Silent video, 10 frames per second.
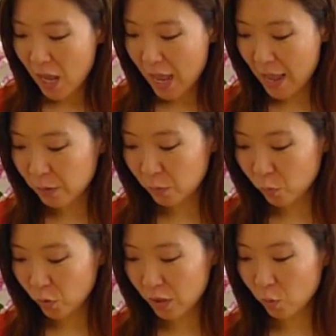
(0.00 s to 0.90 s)

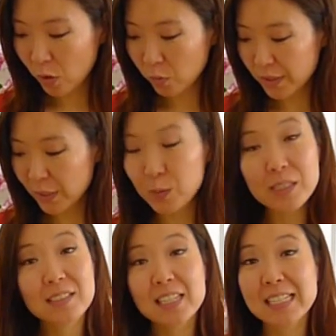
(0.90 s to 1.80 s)
And what we're
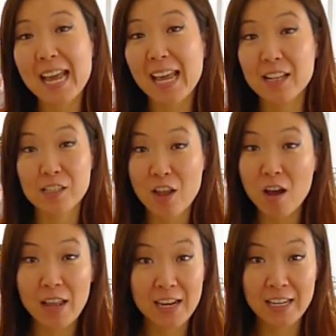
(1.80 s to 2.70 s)
using today is
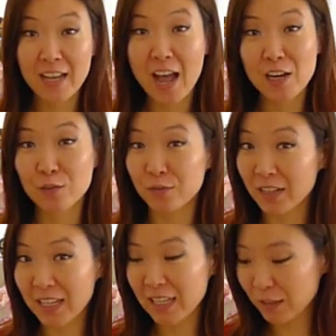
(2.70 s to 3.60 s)
not any kind of
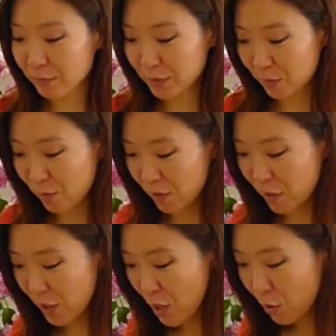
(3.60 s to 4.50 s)
leaves
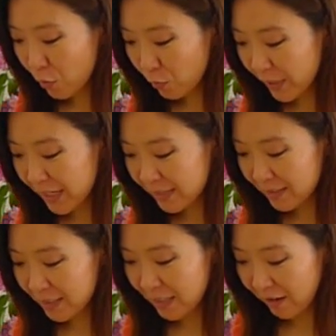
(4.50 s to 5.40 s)
or greens.